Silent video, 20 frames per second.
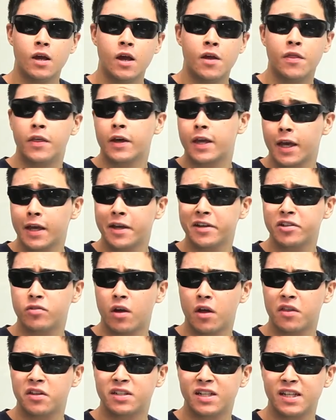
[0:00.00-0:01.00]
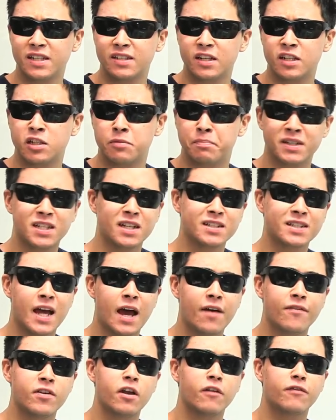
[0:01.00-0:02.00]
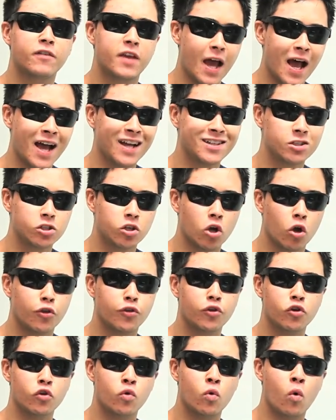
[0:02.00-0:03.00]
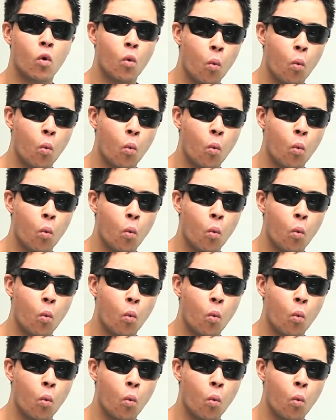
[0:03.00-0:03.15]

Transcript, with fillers: The kick is rather decent, but does it have enough gas to go through